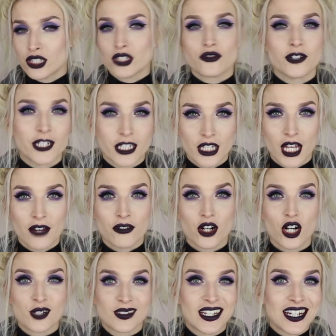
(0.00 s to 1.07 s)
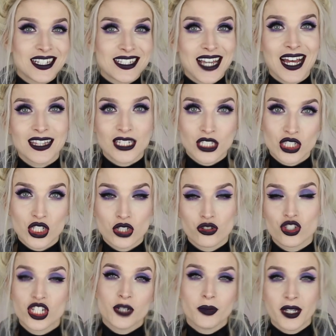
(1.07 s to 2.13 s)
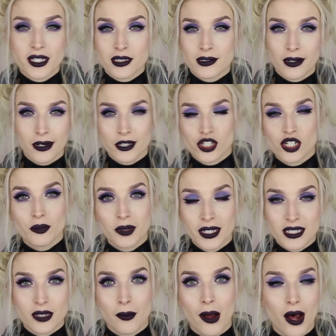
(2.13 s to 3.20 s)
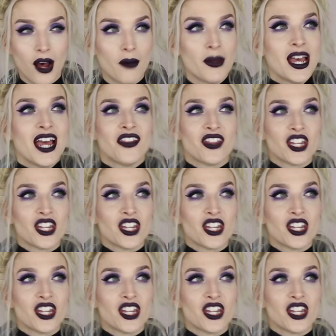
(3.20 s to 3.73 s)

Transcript: Just freaking love her. Then it's got the dude, she plays the mom.